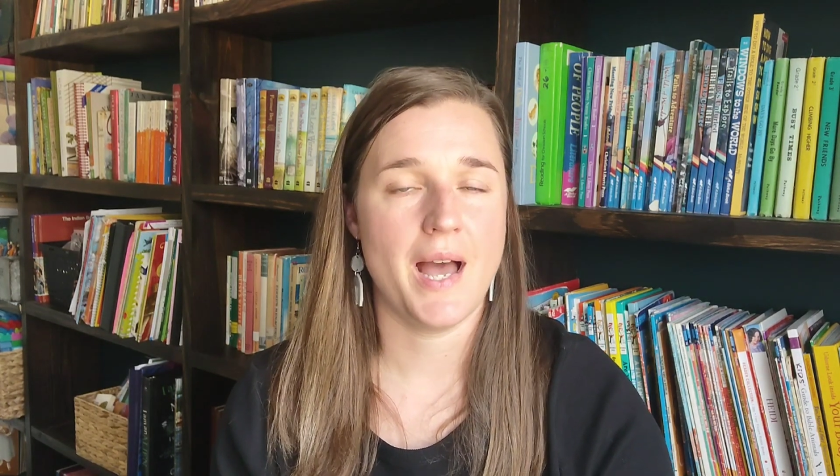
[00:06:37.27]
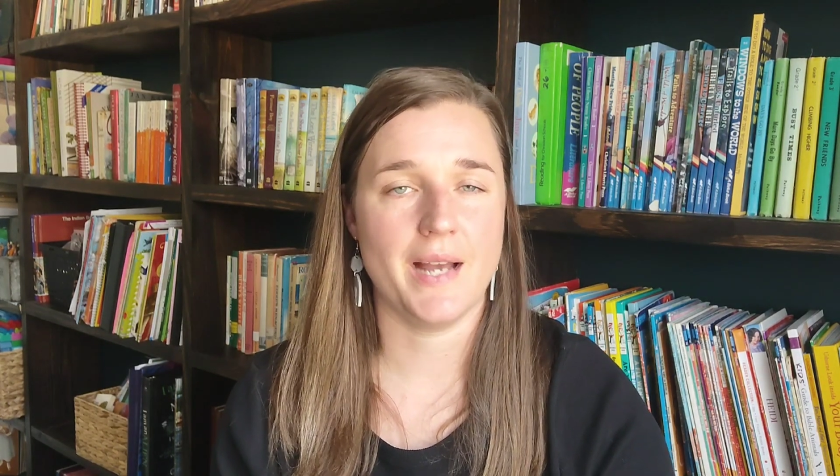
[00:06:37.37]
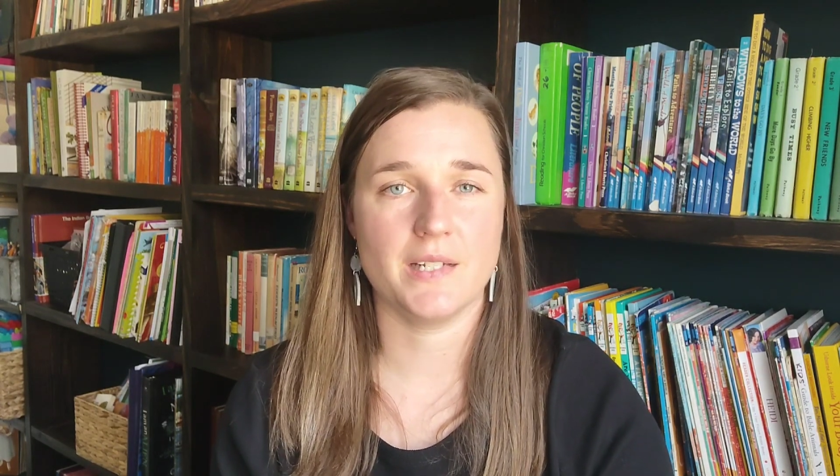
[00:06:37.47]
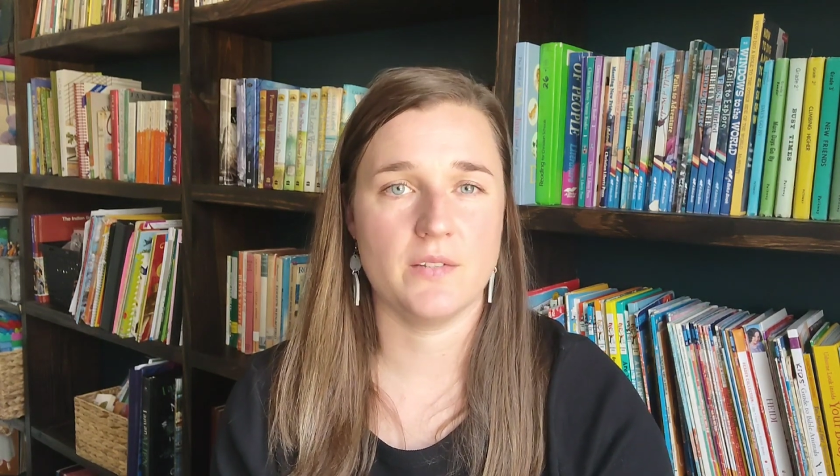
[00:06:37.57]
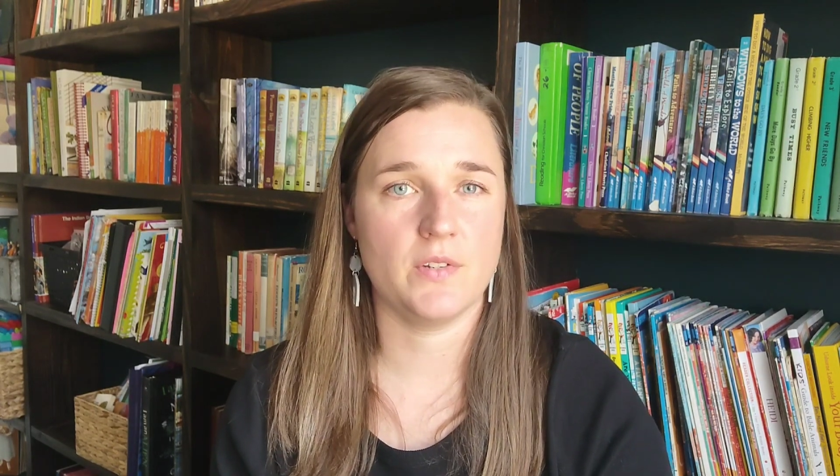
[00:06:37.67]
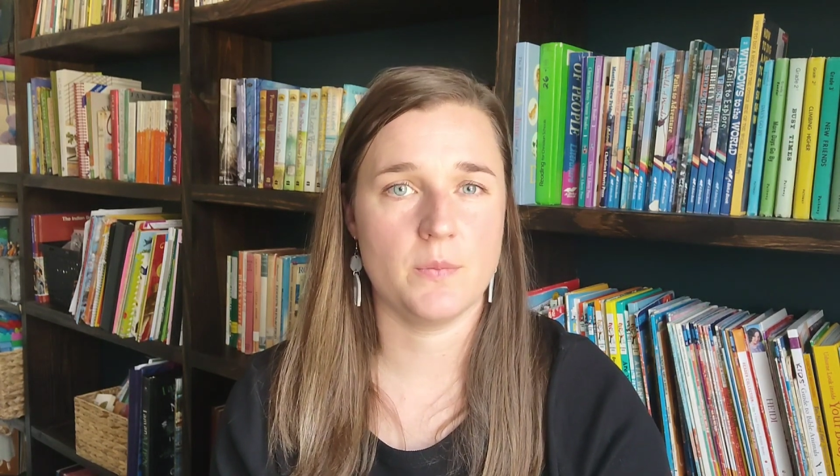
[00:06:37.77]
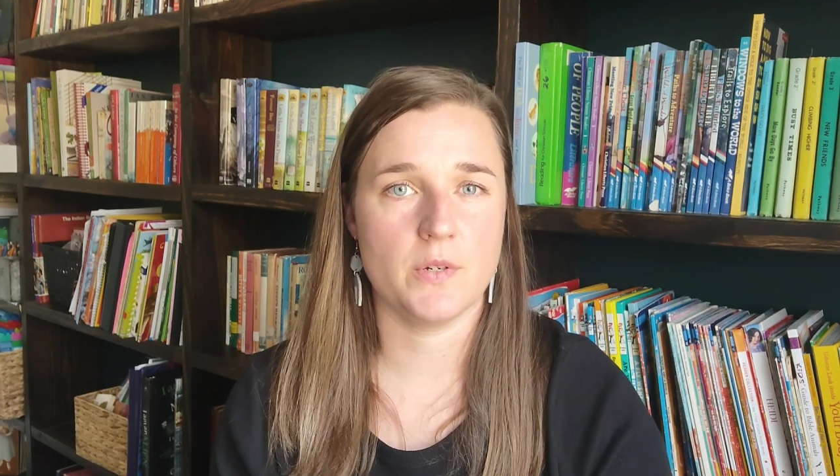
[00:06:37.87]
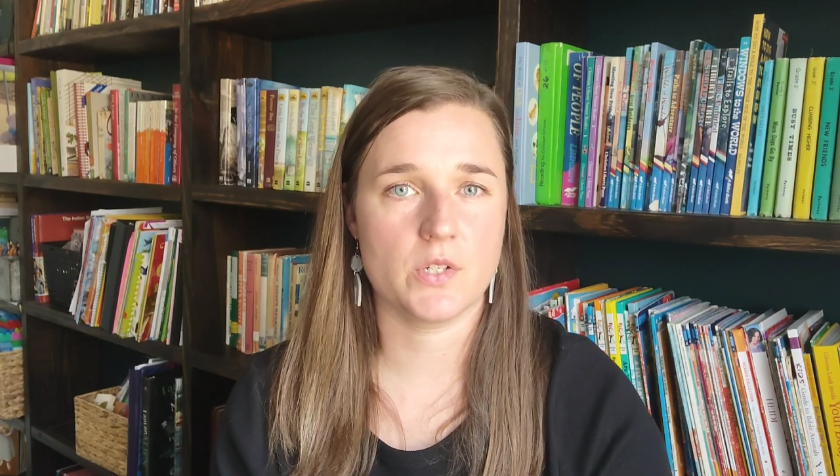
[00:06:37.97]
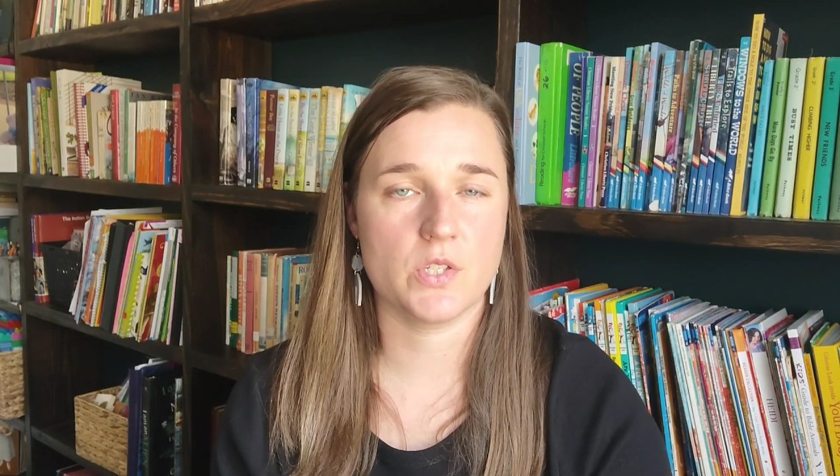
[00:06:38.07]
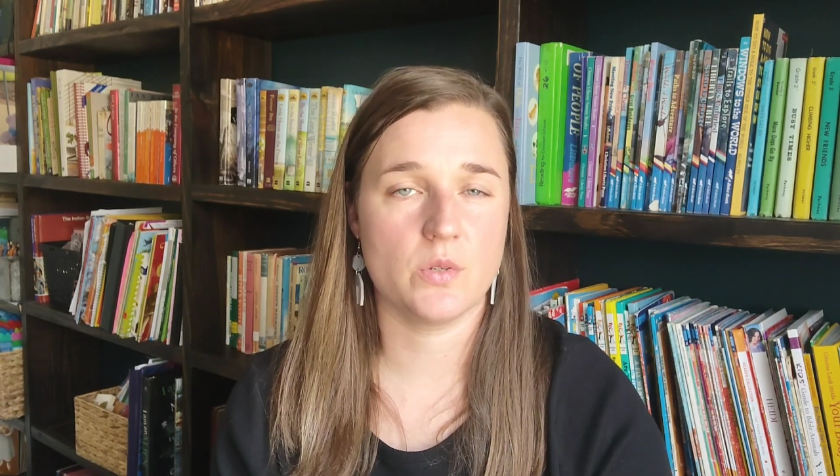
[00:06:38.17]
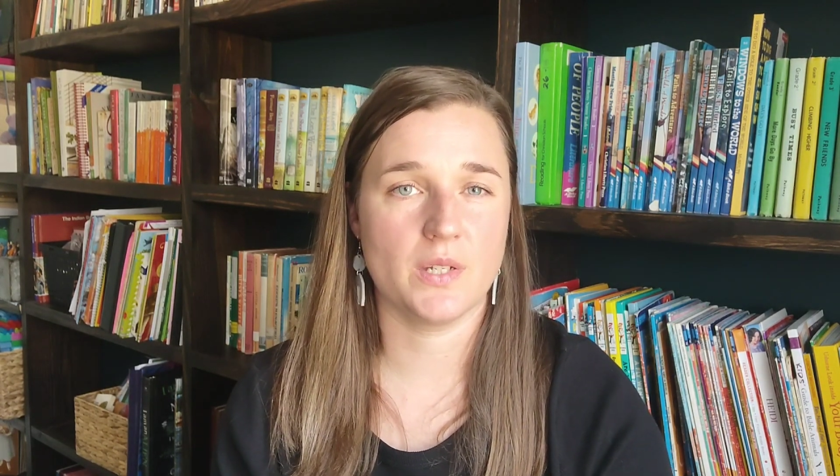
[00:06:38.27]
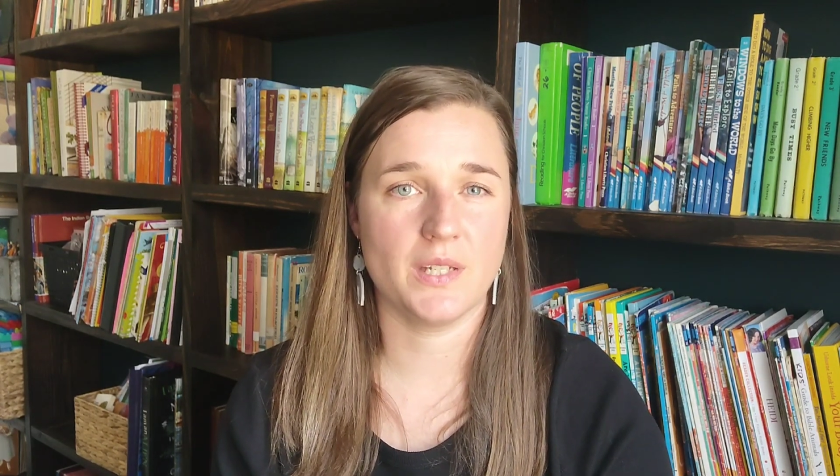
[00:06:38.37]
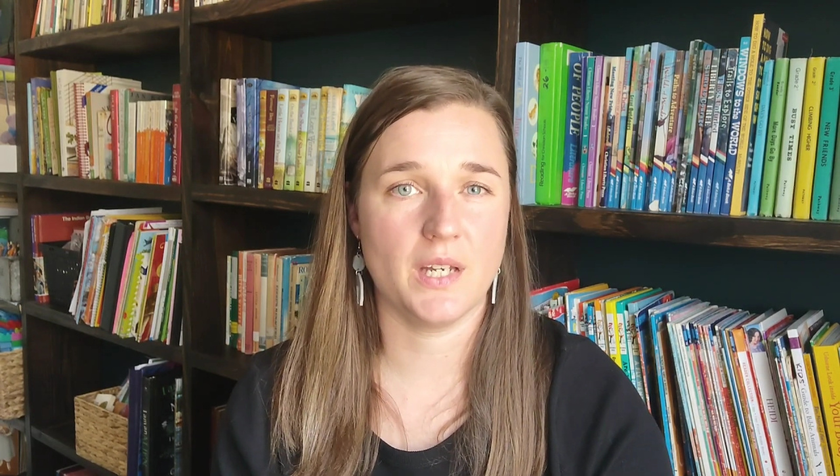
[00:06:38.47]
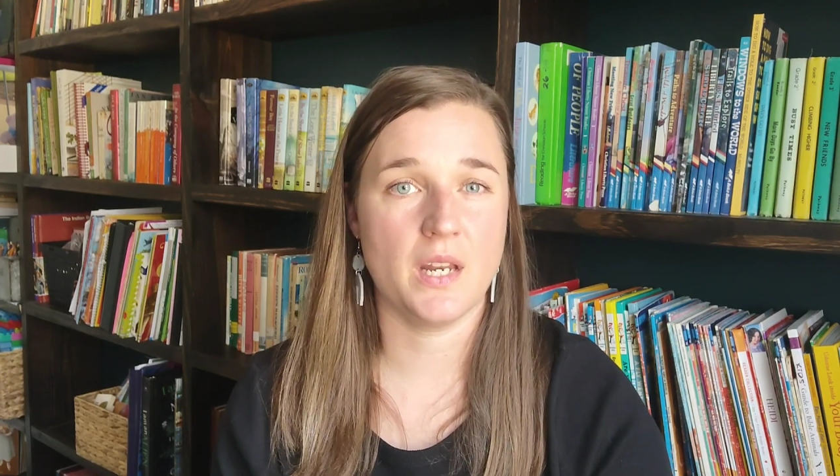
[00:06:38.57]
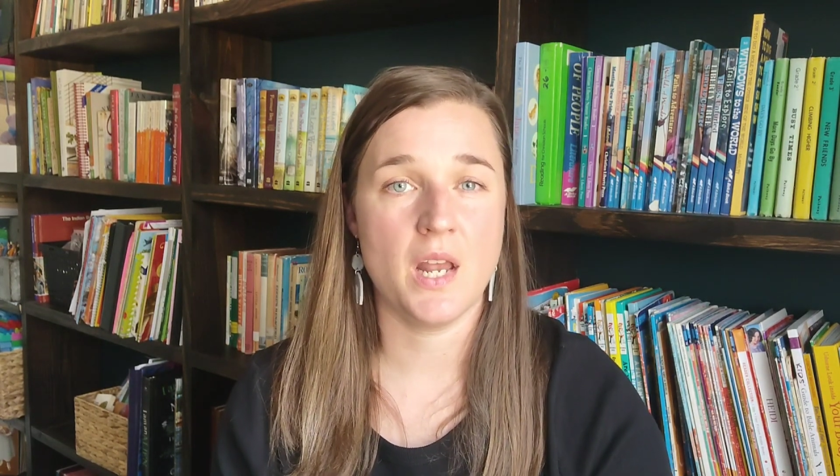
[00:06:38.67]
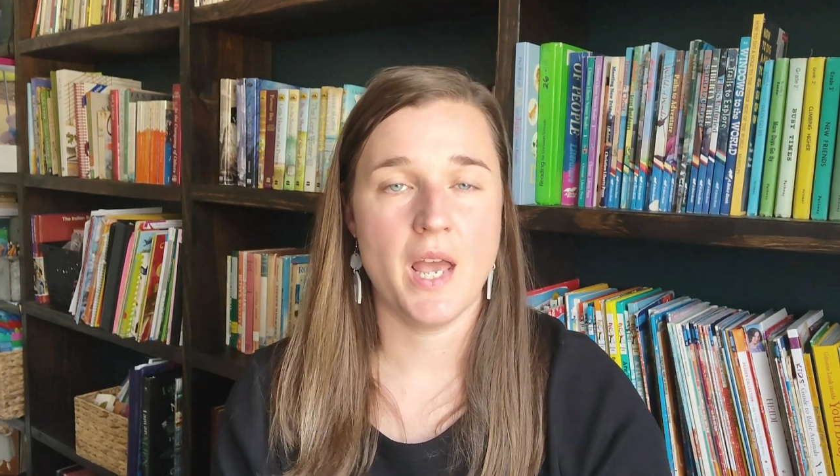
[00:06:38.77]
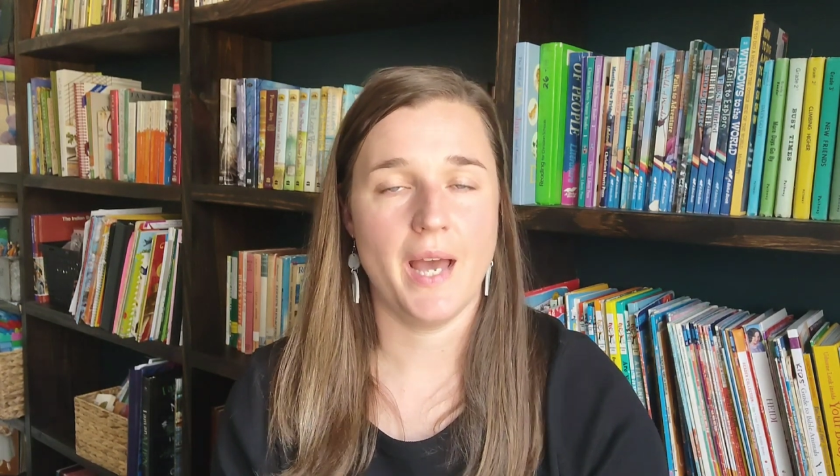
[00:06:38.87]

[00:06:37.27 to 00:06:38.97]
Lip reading: activity books you can get,